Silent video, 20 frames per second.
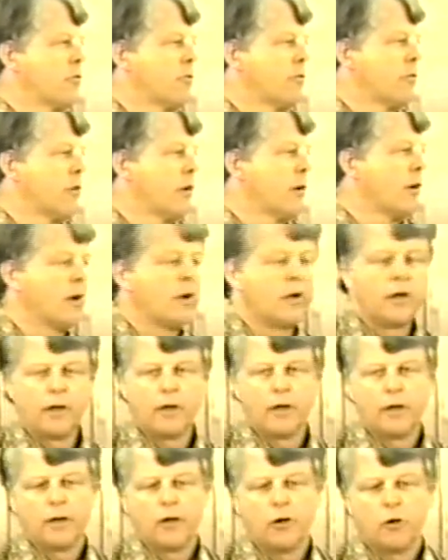of their
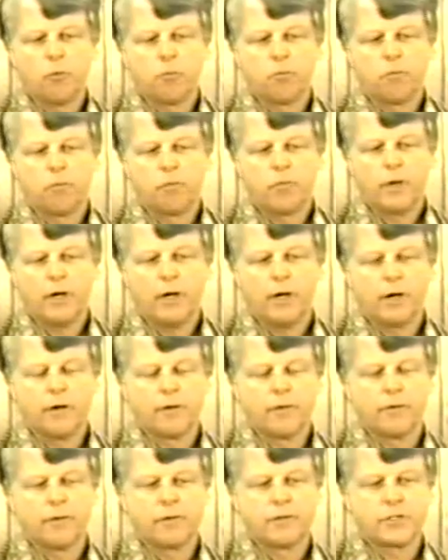uh,
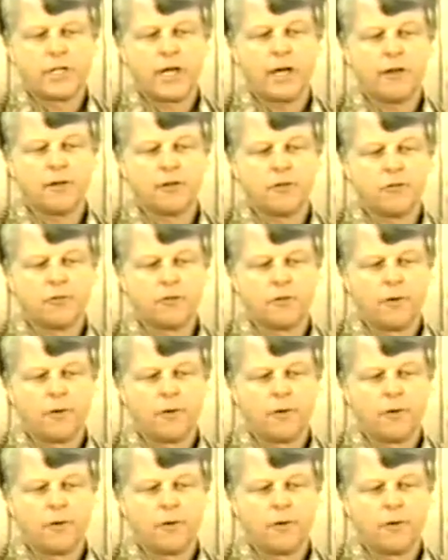sadness